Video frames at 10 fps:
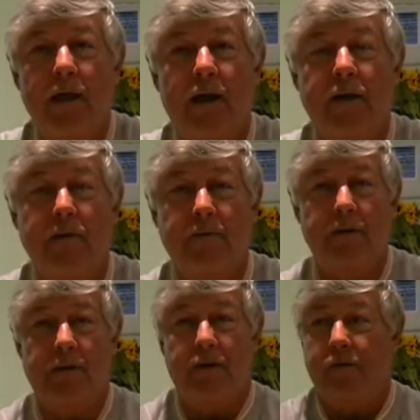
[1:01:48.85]
And
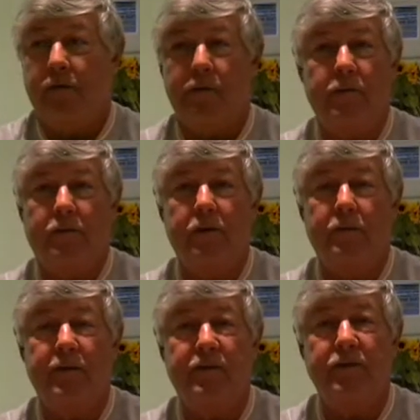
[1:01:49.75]
there could
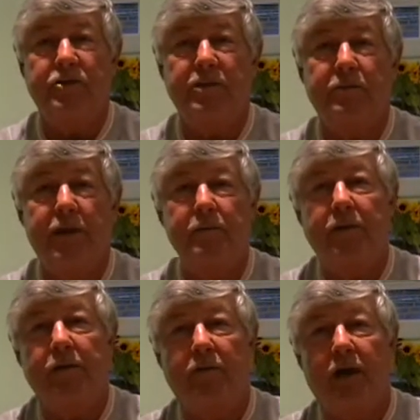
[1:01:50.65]
have been 30
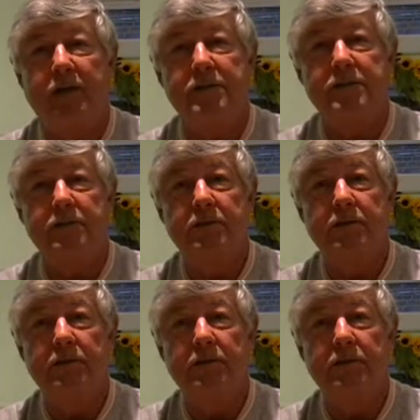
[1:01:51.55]
people in the race. Yeah.